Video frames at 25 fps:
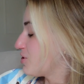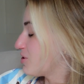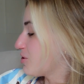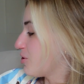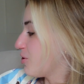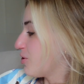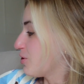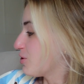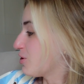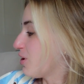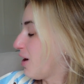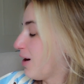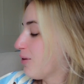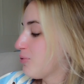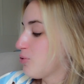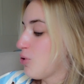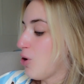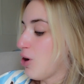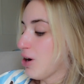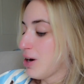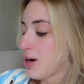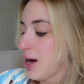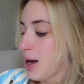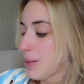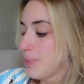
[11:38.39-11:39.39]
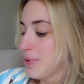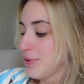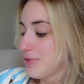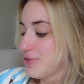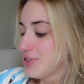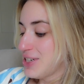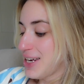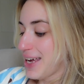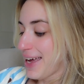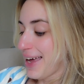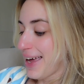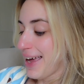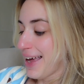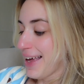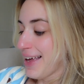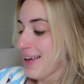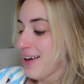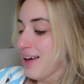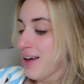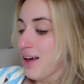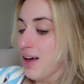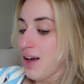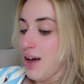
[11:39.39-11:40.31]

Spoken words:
on, I've got a cup of tea,